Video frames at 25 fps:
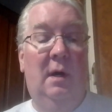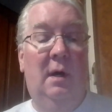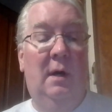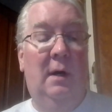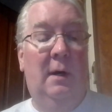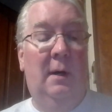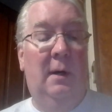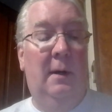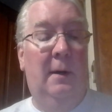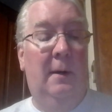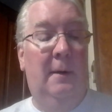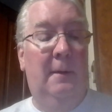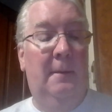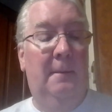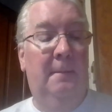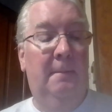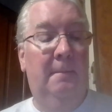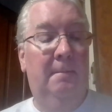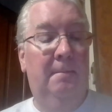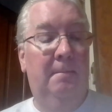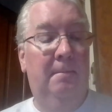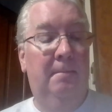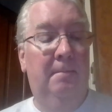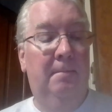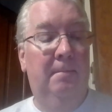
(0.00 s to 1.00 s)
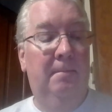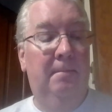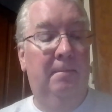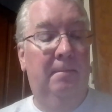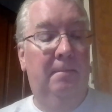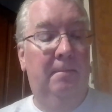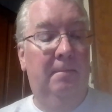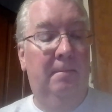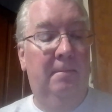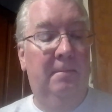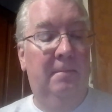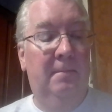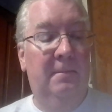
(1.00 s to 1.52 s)

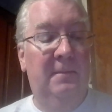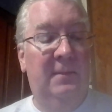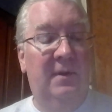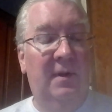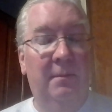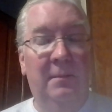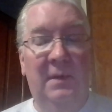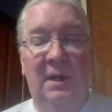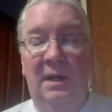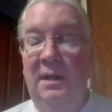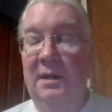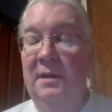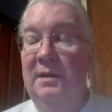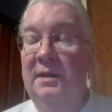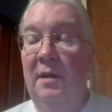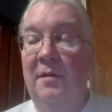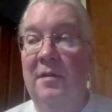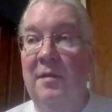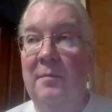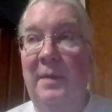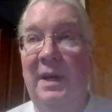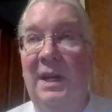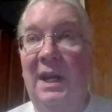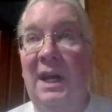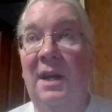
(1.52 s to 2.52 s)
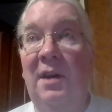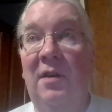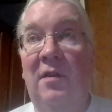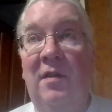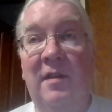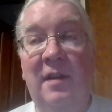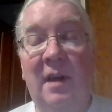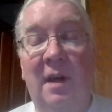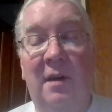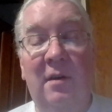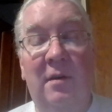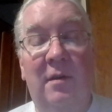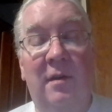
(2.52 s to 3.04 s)
To me, it doesn't make any
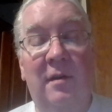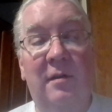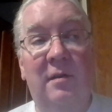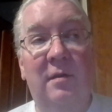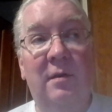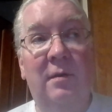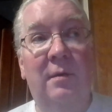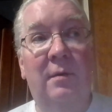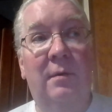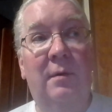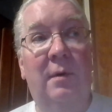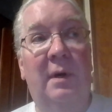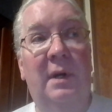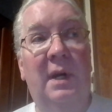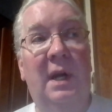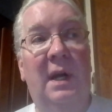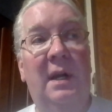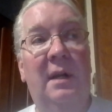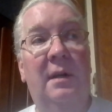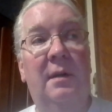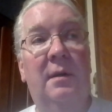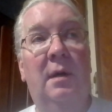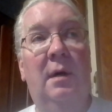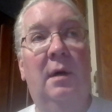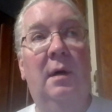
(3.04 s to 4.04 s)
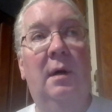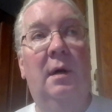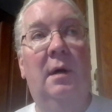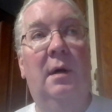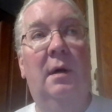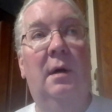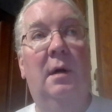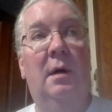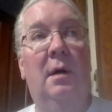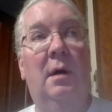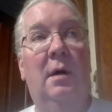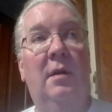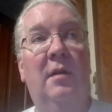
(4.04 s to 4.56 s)
sense to look at
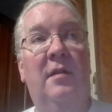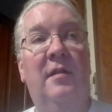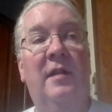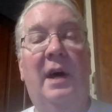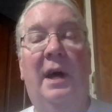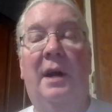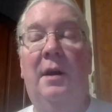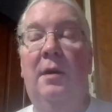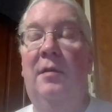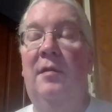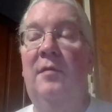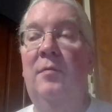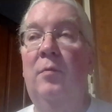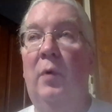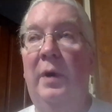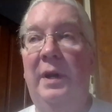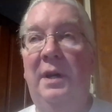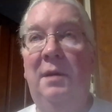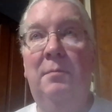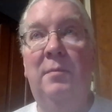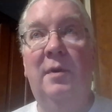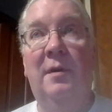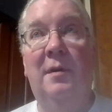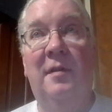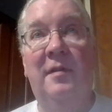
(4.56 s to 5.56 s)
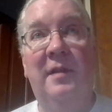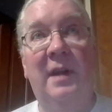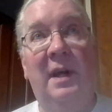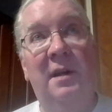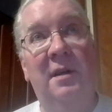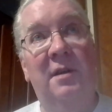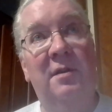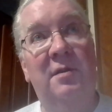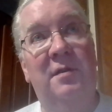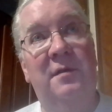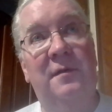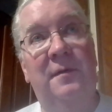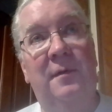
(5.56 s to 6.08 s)
a sire's winning
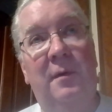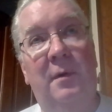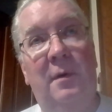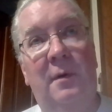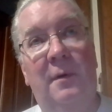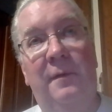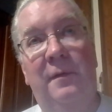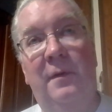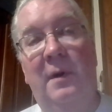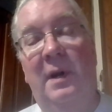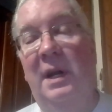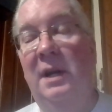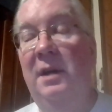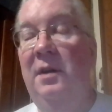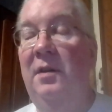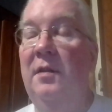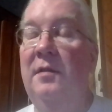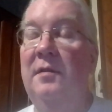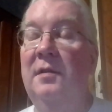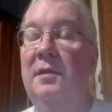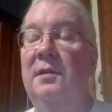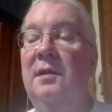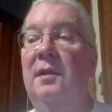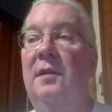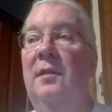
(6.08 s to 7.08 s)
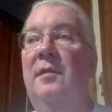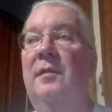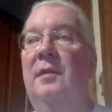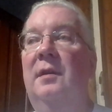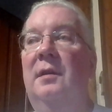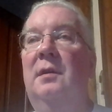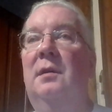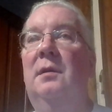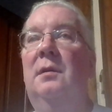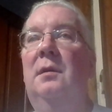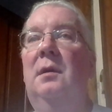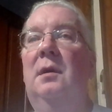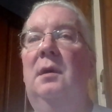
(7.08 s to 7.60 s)
percentage for any
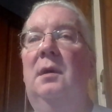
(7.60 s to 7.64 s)
statistic.